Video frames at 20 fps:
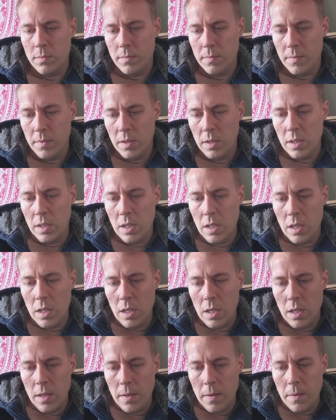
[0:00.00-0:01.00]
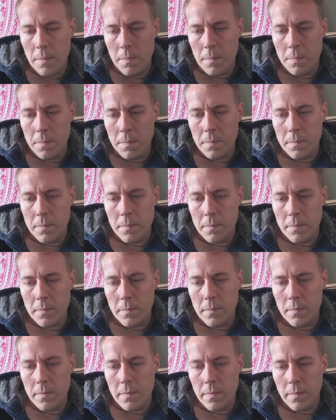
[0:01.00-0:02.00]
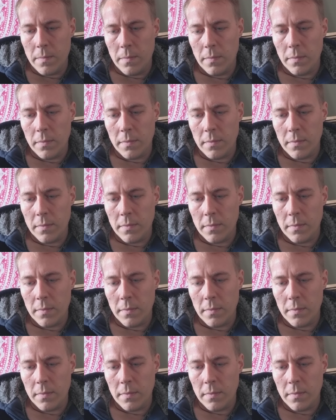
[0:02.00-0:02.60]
Nothing is said.